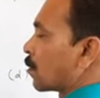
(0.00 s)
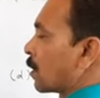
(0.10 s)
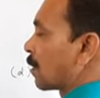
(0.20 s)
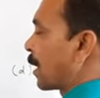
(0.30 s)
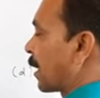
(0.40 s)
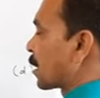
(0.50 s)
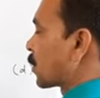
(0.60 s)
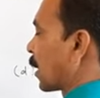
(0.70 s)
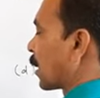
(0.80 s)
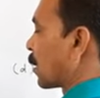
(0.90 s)
1 minus
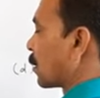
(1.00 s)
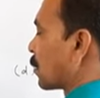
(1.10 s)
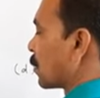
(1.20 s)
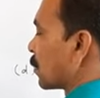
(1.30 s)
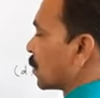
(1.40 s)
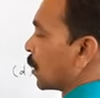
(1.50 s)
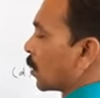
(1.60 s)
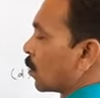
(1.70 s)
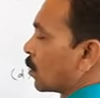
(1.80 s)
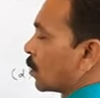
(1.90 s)
1, 0.